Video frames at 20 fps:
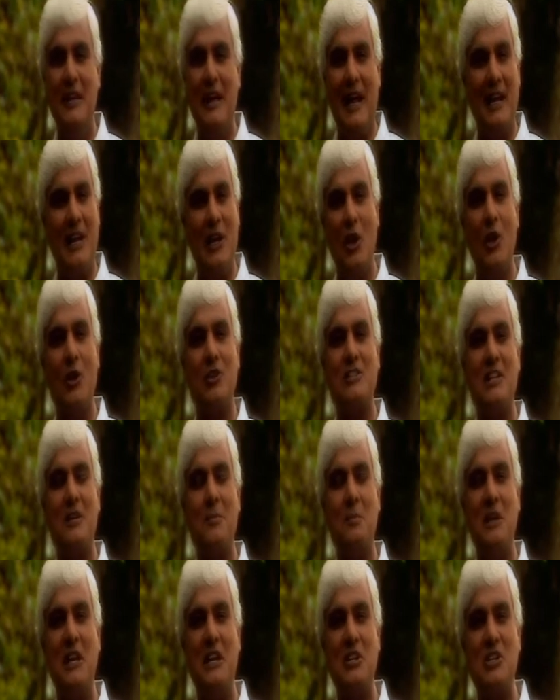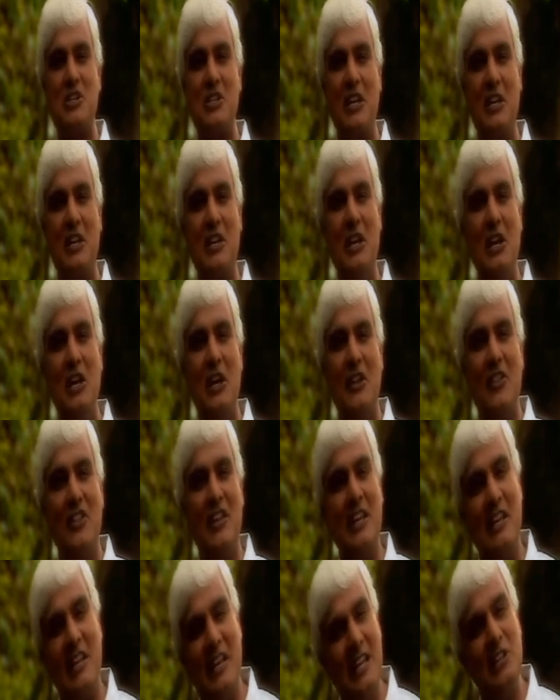And he looked at me and said,
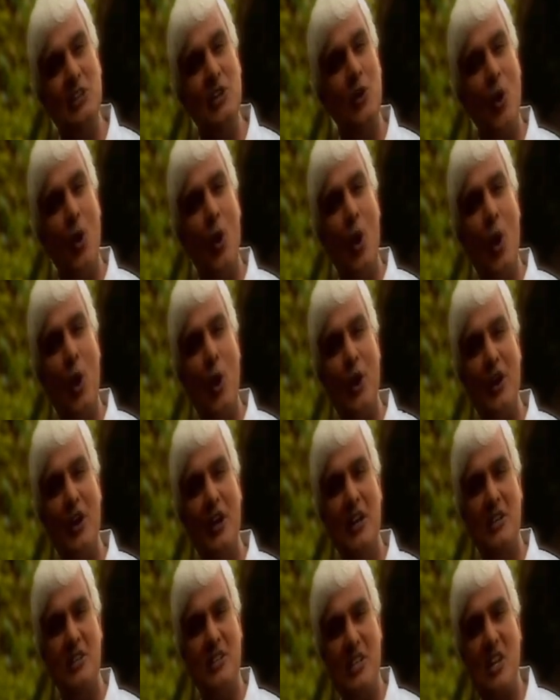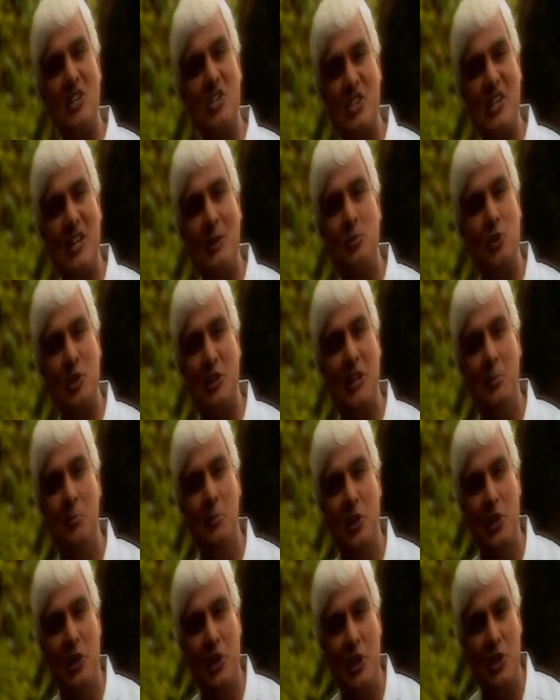the either-or does seem to
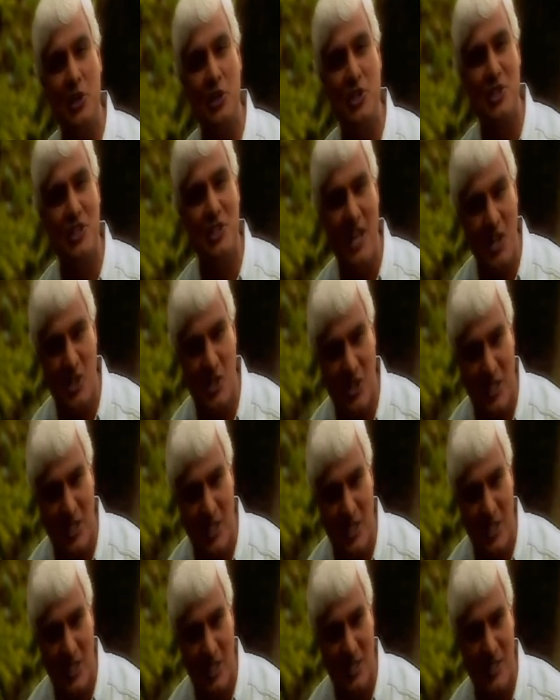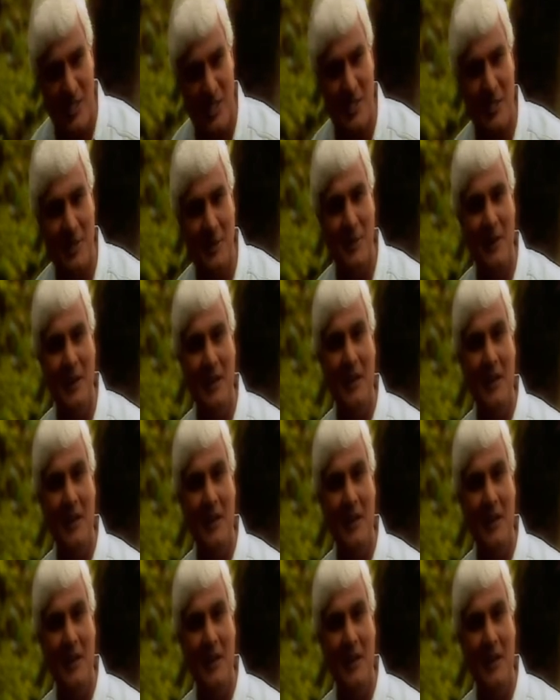emerge, doesn't it?